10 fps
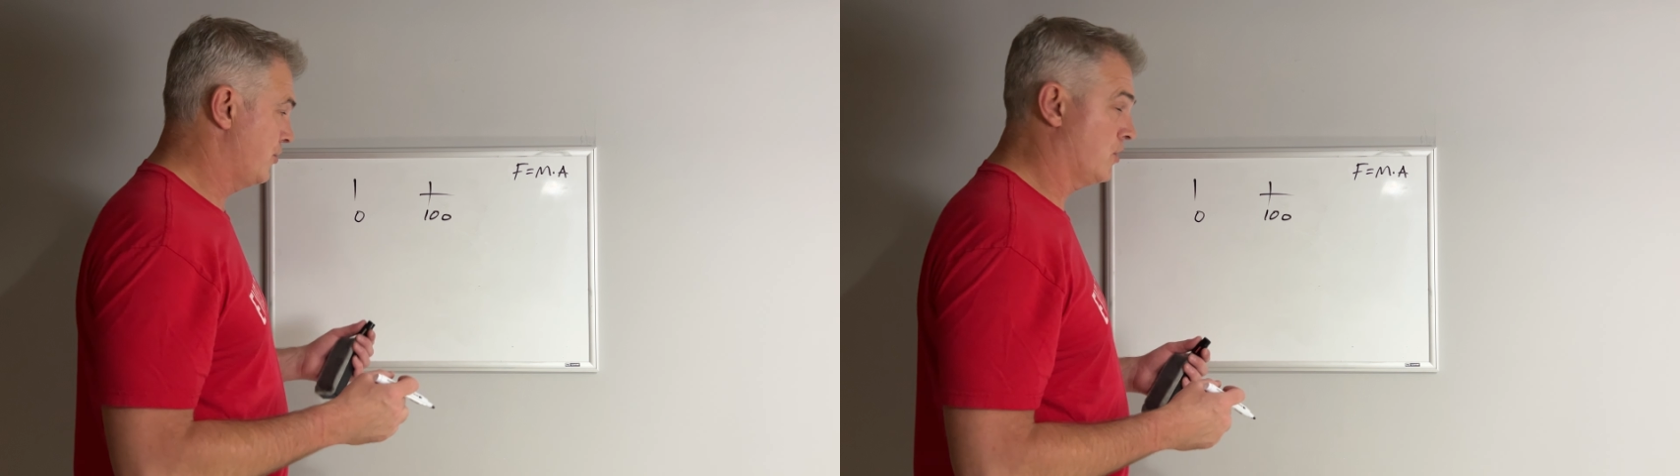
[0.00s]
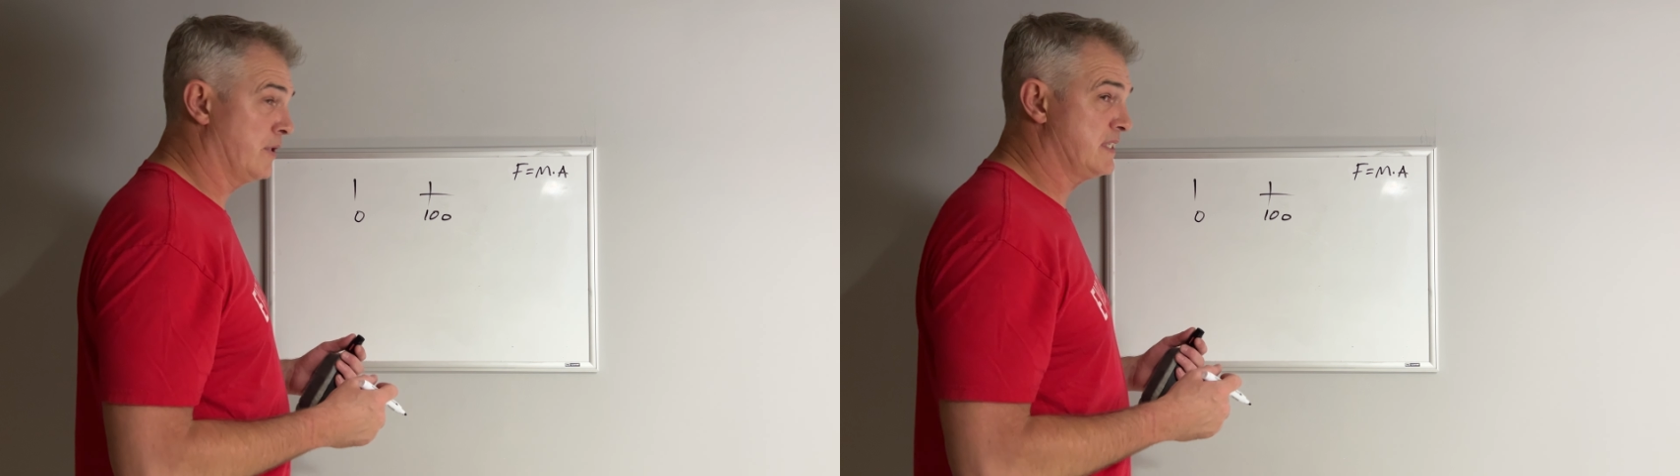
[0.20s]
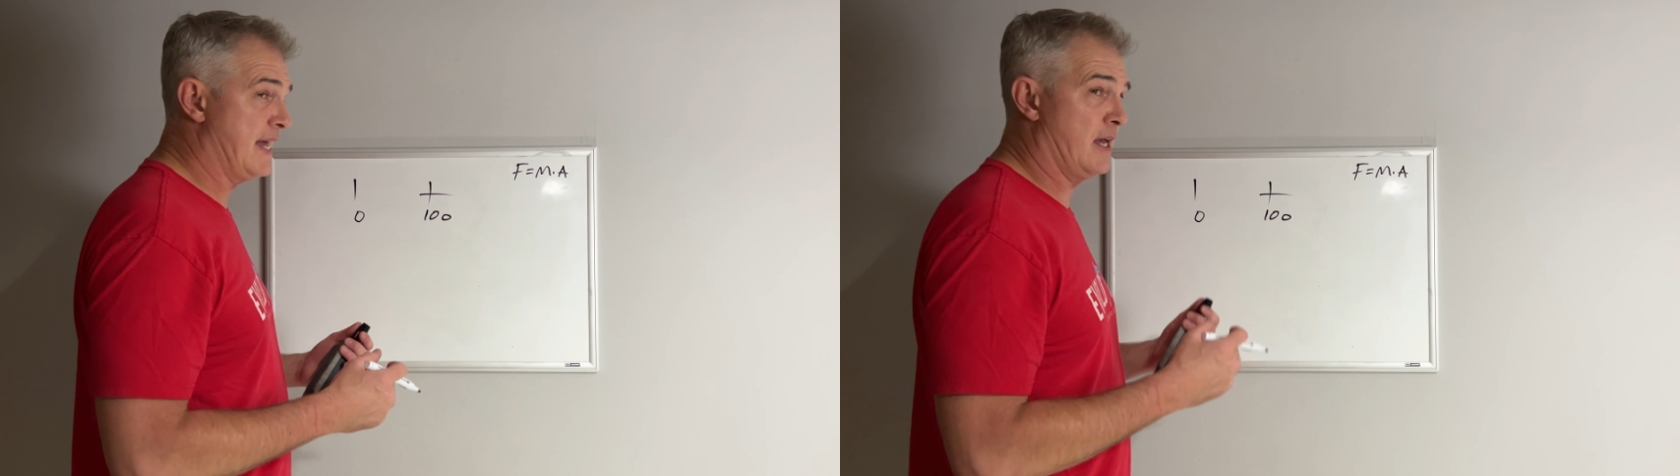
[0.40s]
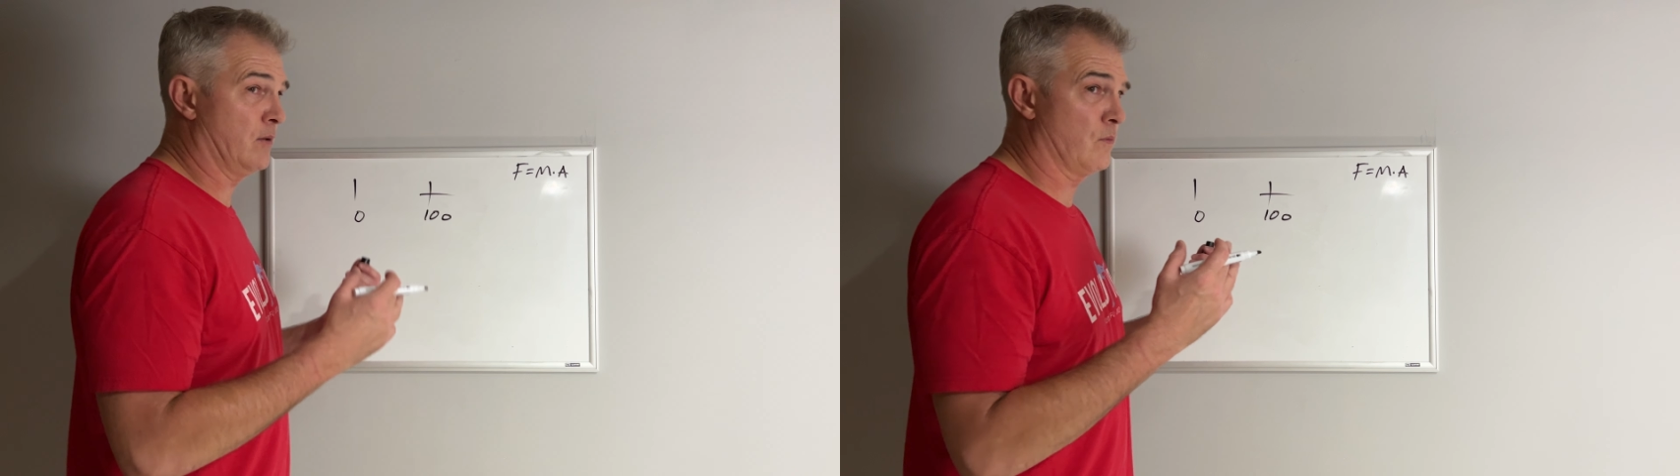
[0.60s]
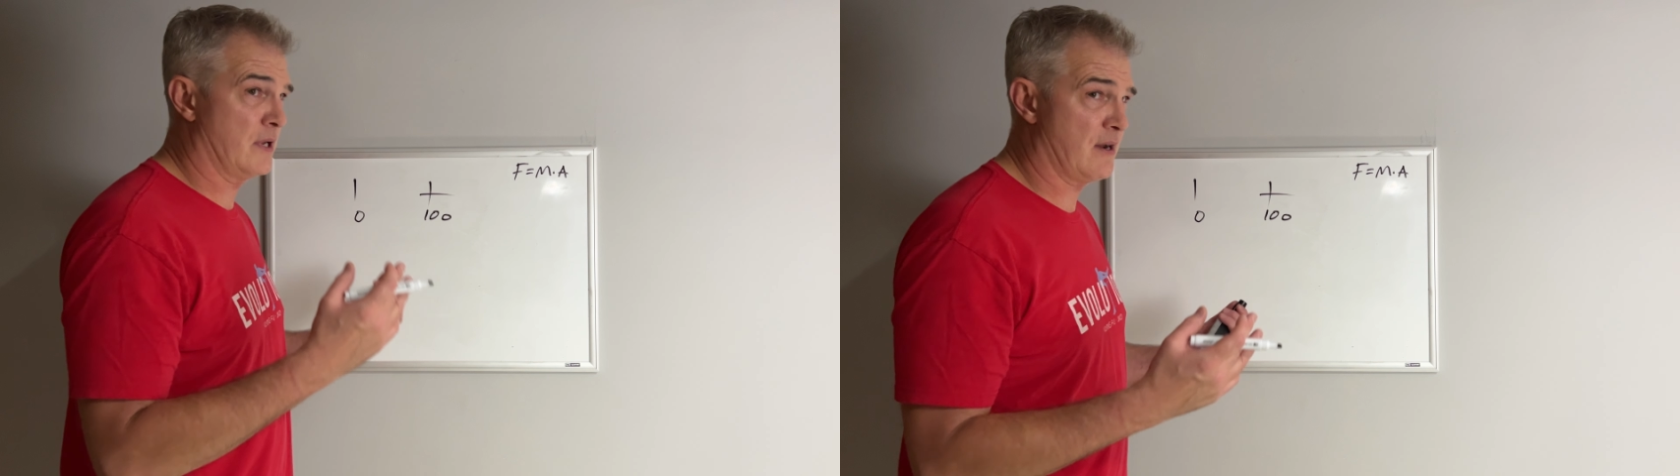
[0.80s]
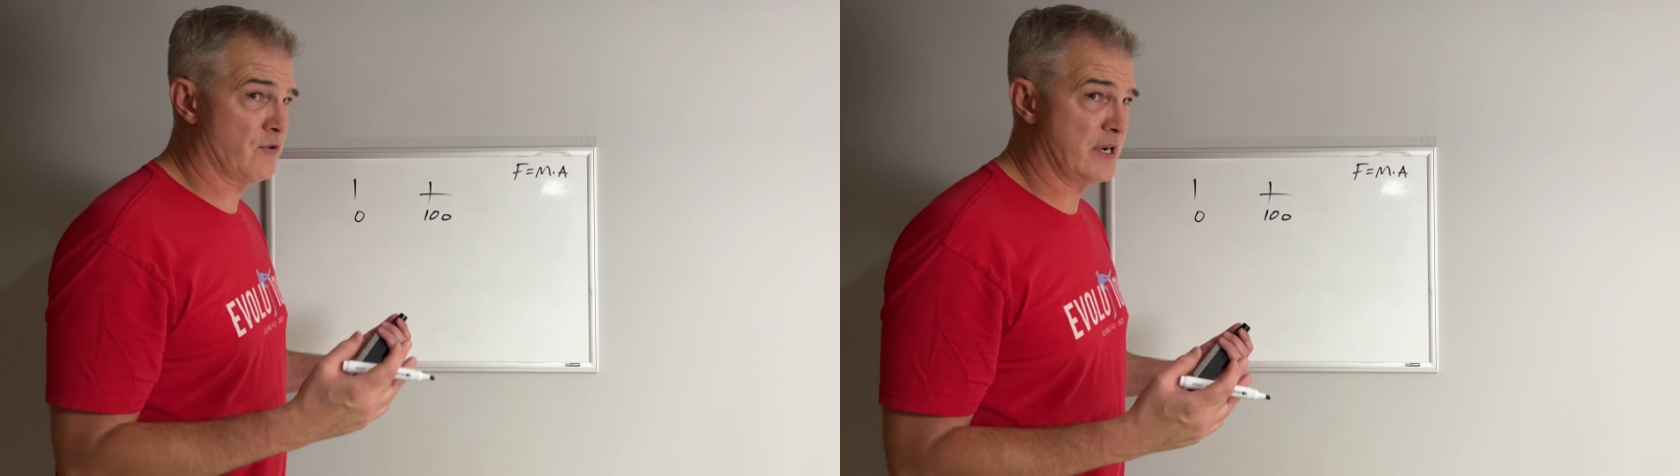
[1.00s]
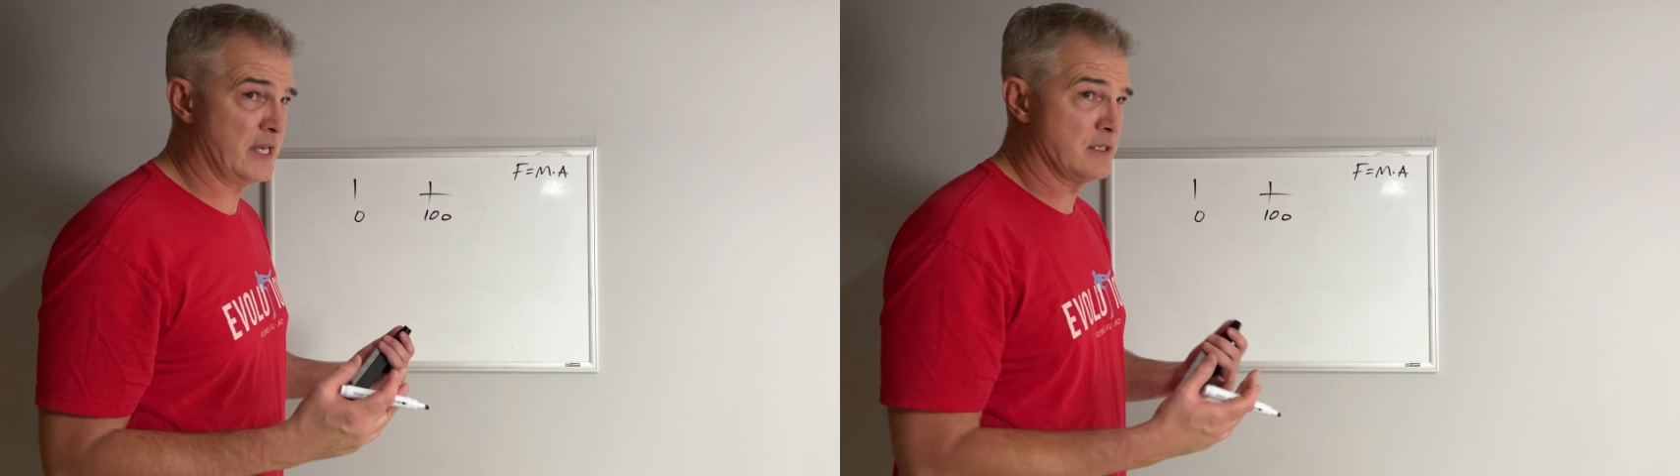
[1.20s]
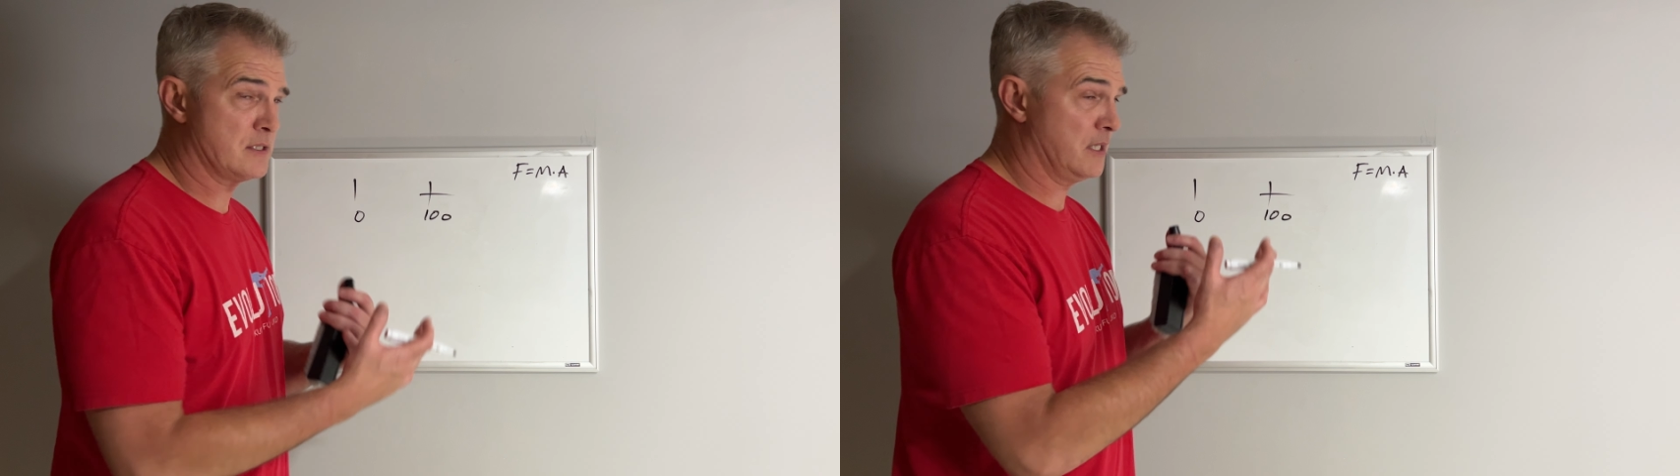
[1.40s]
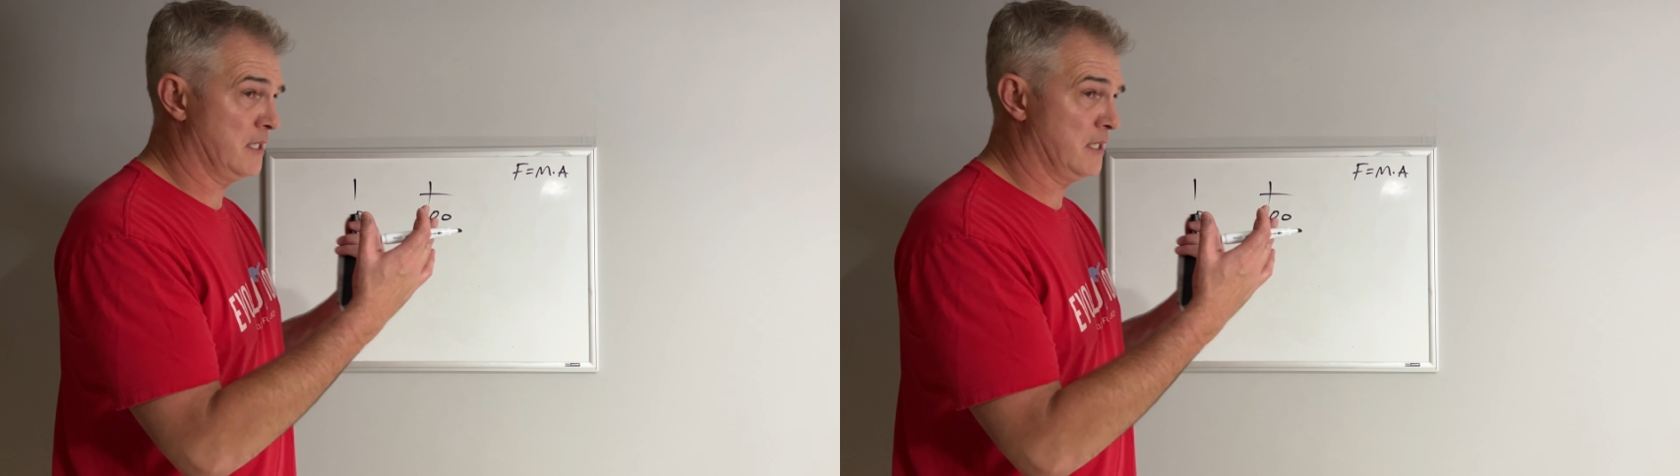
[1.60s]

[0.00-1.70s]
you're going 10, whatever it is,